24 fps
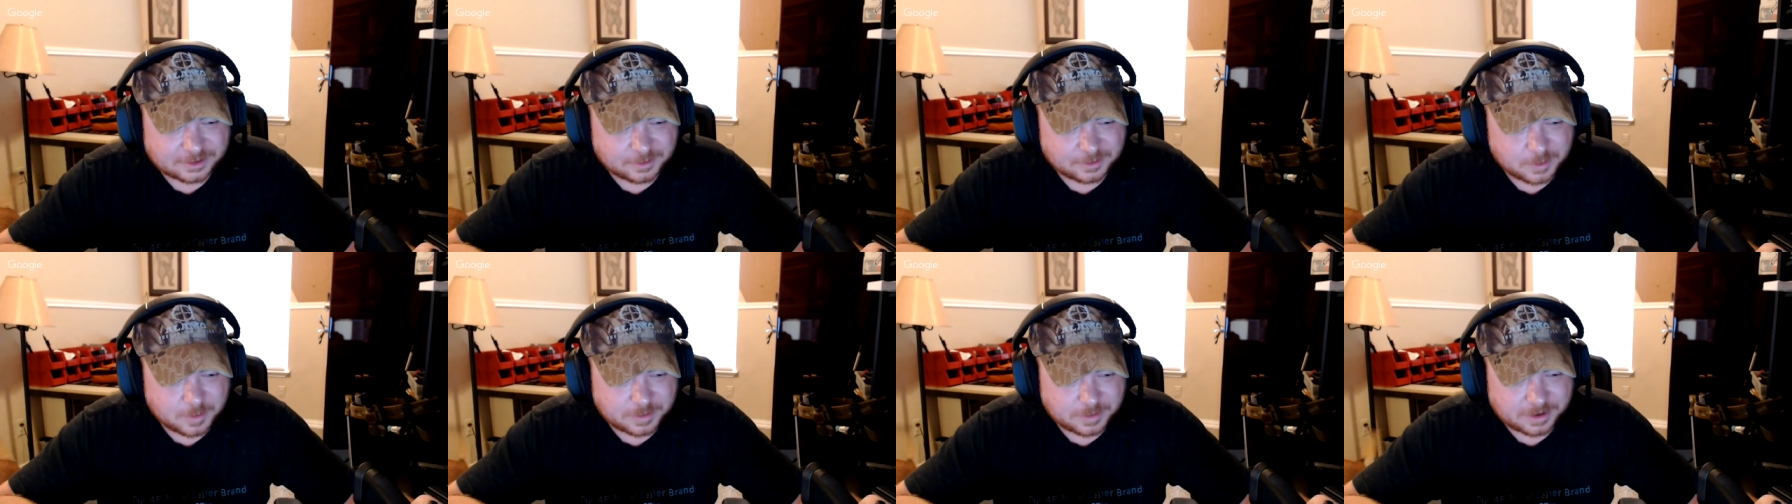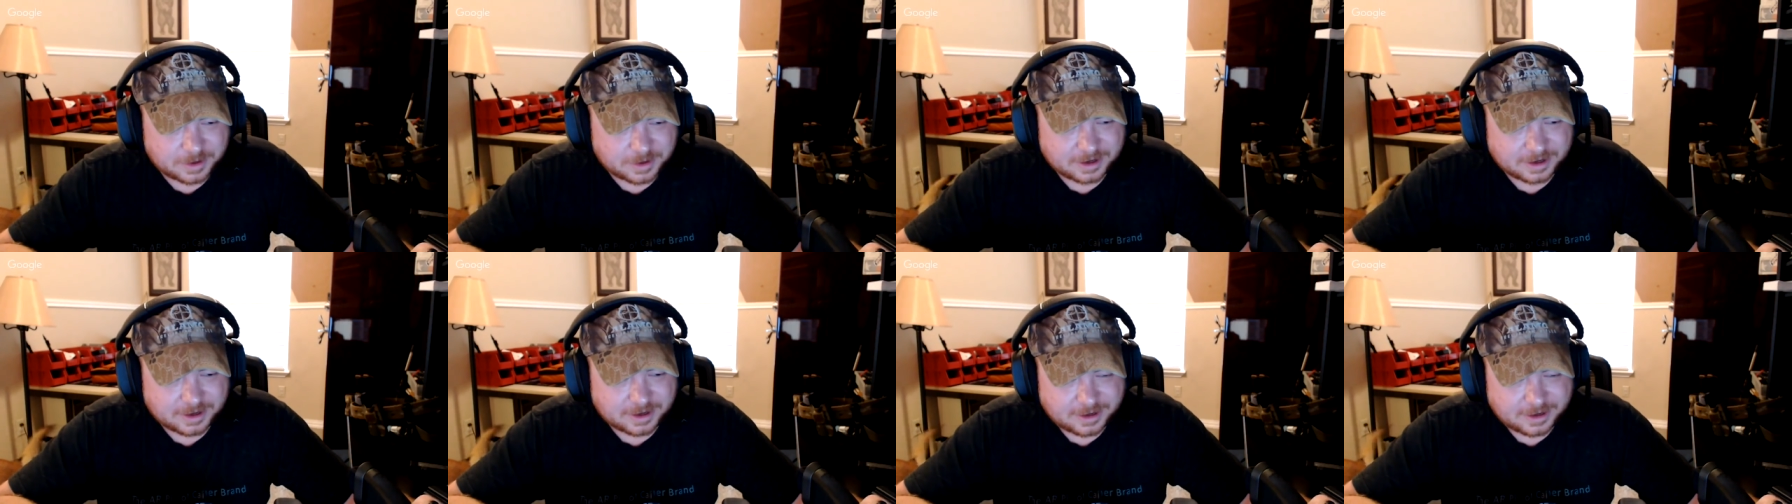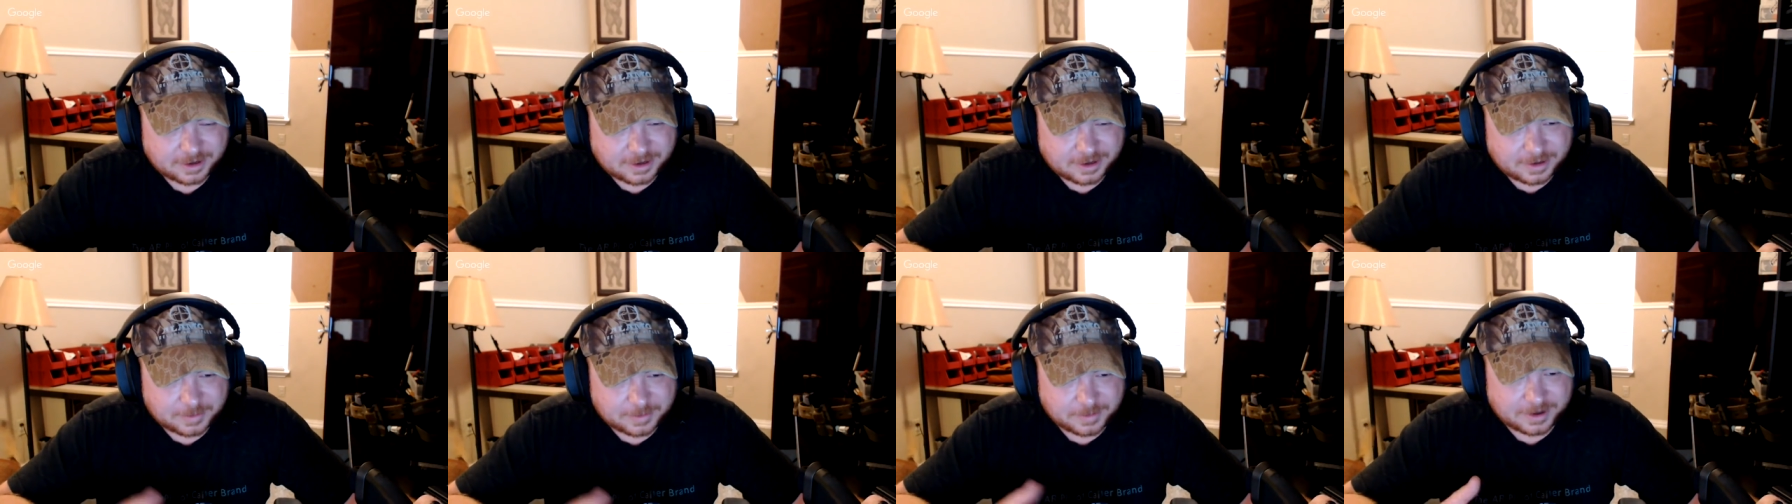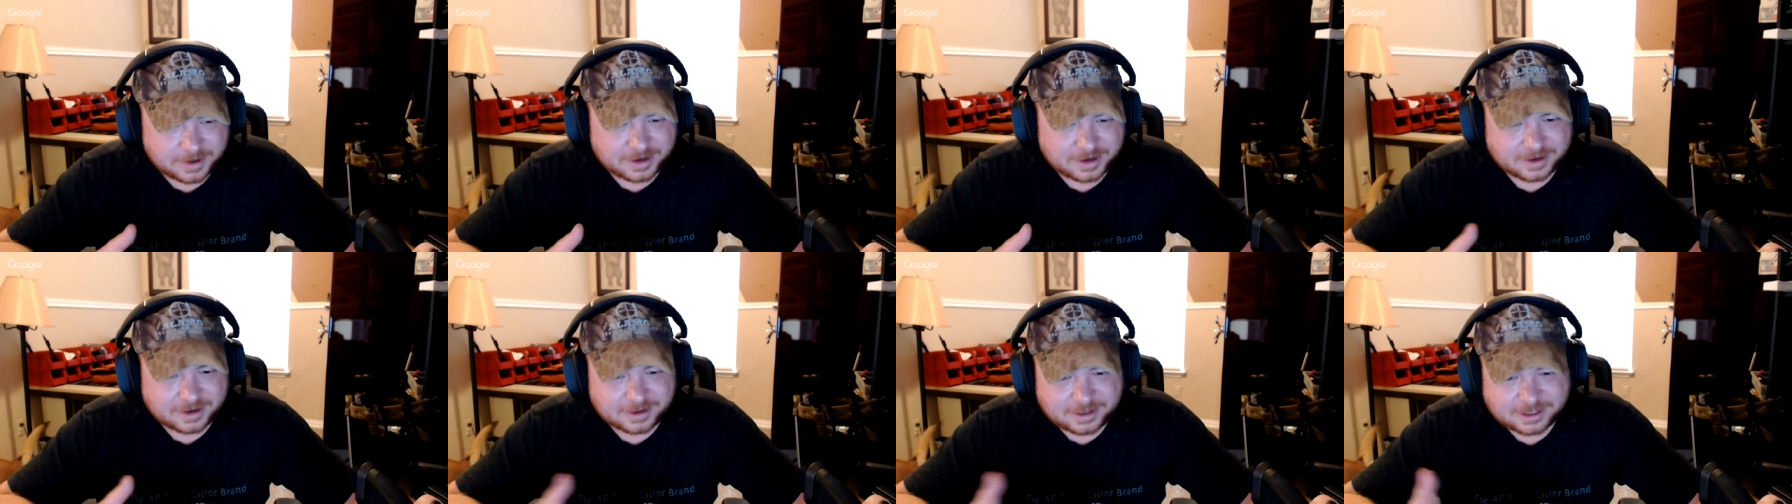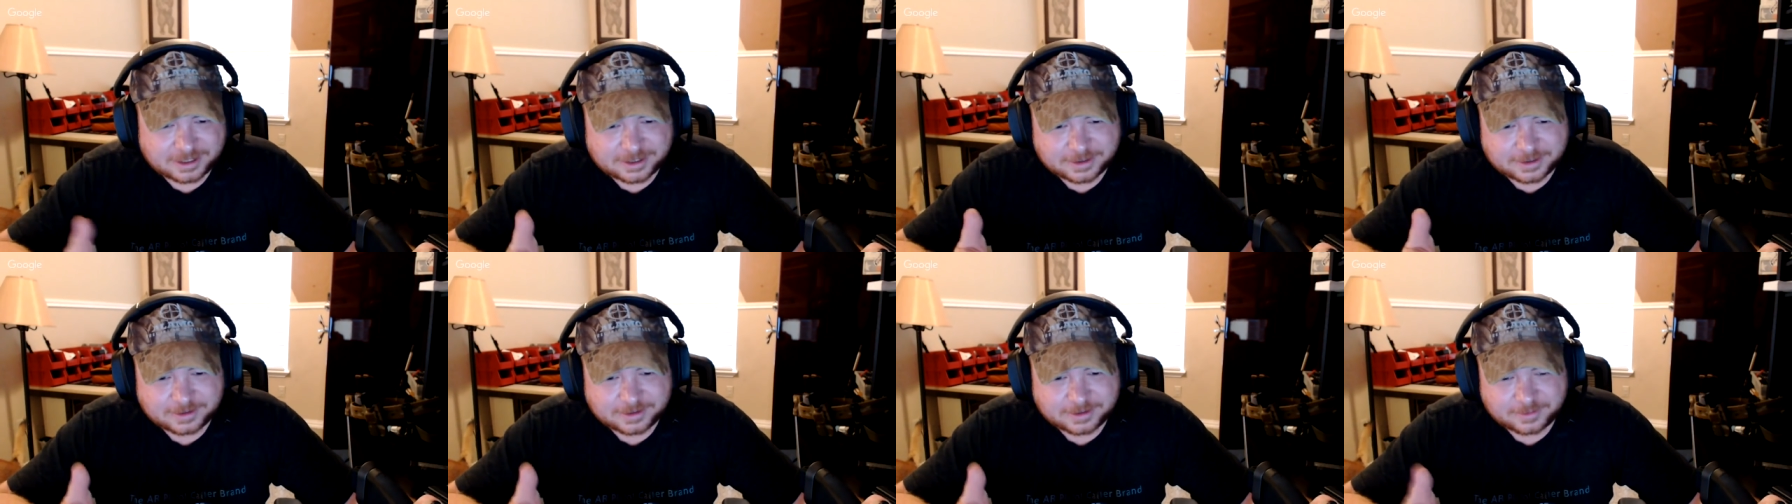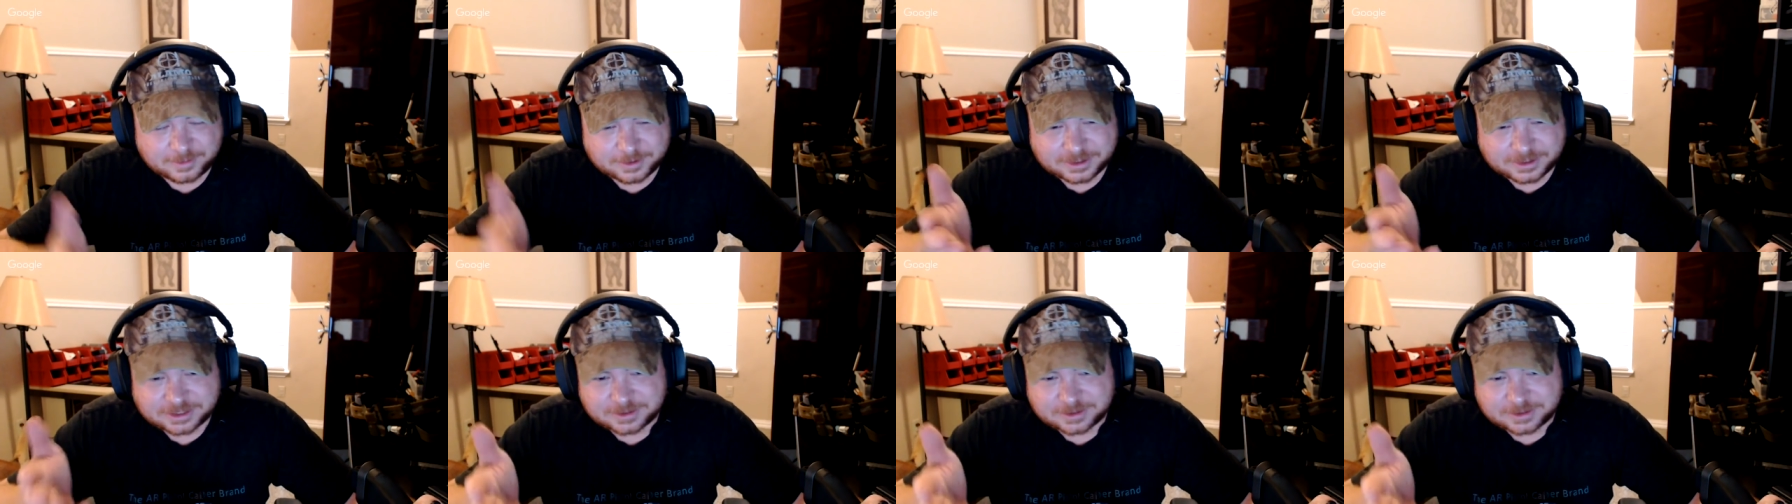human being. But he
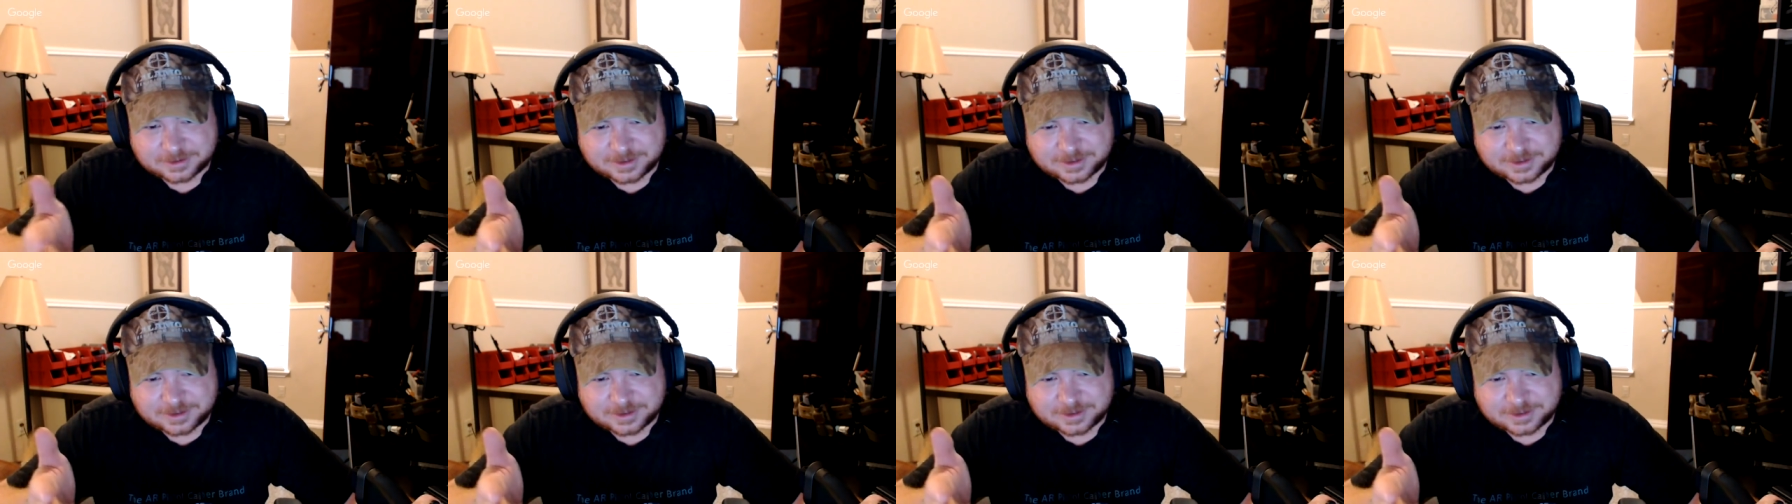oh,